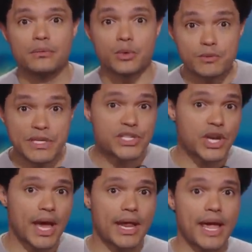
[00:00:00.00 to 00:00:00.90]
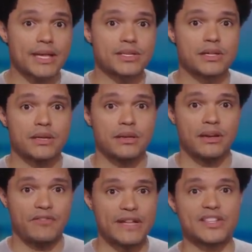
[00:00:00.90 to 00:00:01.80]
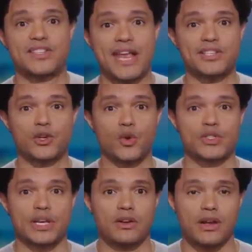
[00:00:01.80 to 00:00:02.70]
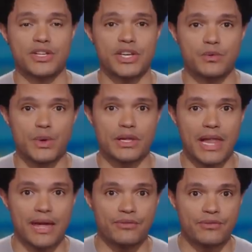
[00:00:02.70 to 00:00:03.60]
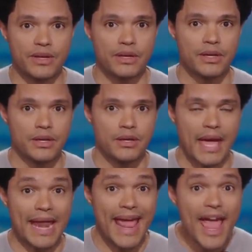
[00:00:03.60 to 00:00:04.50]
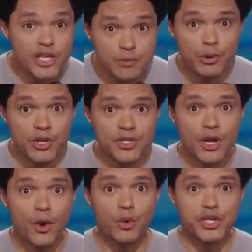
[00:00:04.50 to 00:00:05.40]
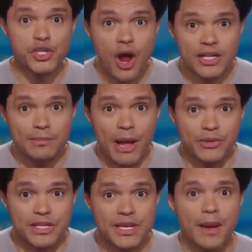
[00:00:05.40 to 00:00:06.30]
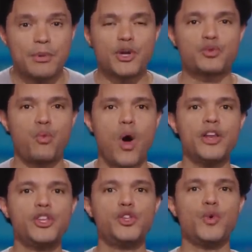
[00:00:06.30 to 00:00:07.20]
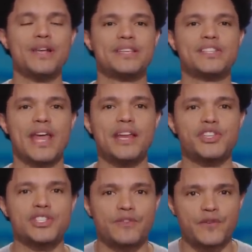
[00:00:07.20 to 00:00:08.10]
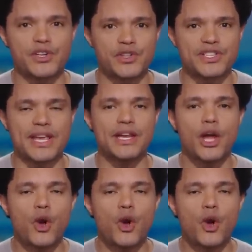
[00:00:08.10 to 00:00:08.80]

which means China has invented Santa Claus technology in real life. And experts were shocked about this because one US intelligence official said,